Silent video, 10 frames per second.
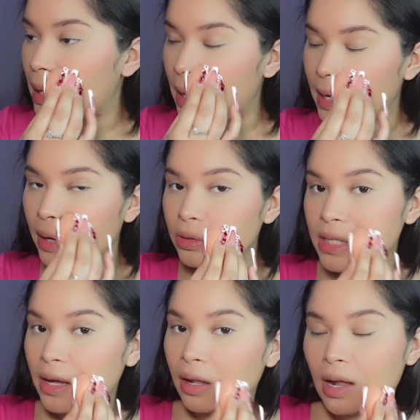and I don't
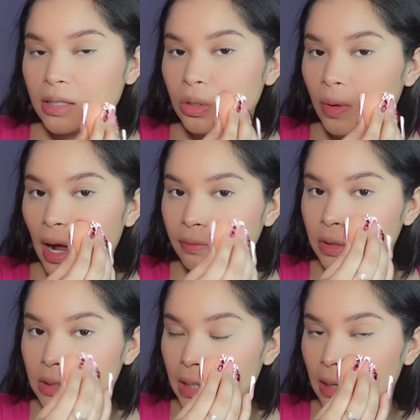take a lot to where I have
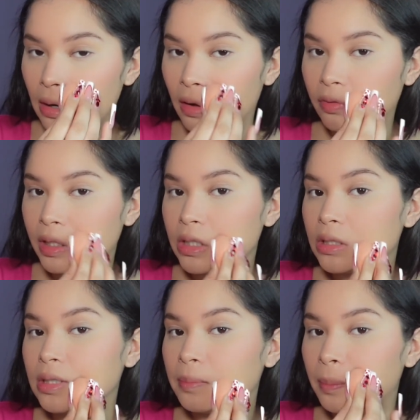to take it off. I
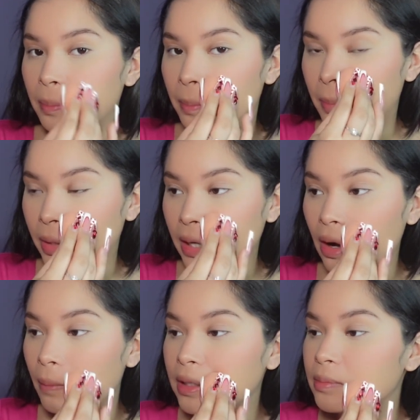just put it
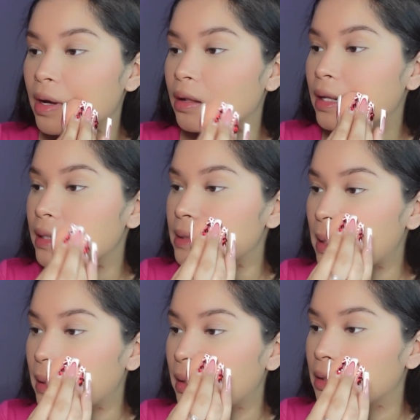on my smile lines
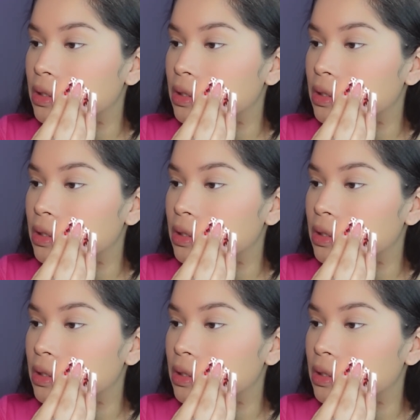and then